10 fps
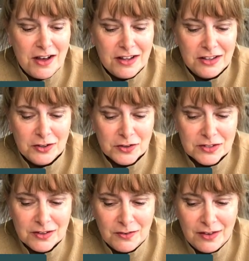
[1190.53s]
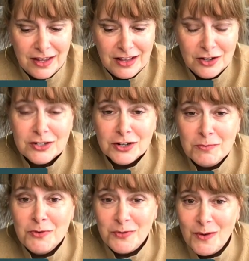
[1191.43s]
Uh, it looks it looked
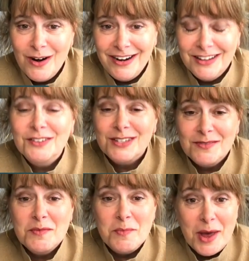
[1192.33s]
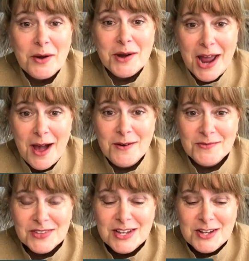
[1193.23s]
good before. It looks even better now.